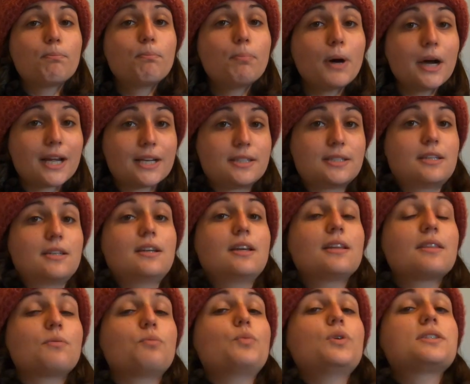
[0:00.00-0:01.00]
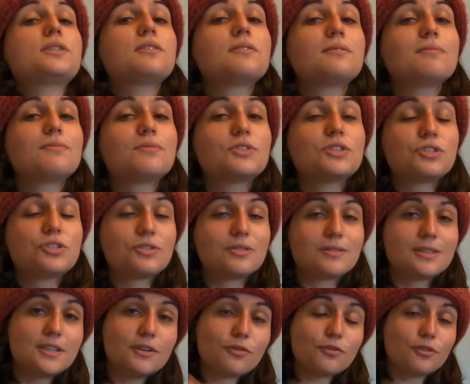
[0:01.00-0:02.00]
But what
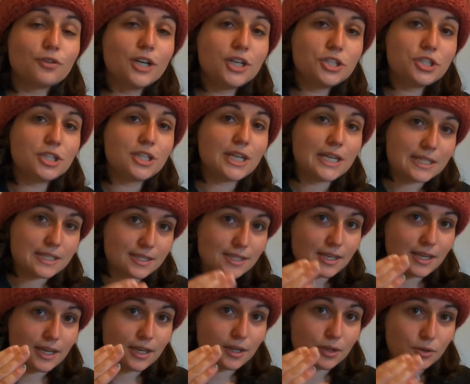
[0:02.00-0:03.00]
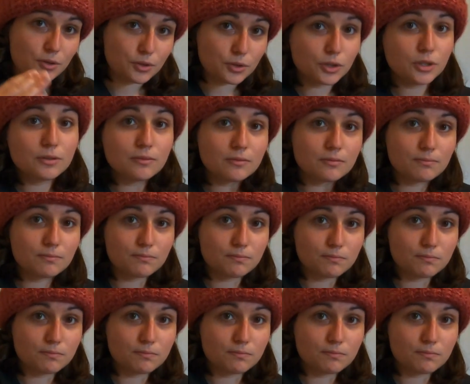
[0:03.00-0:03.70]
differentiates a good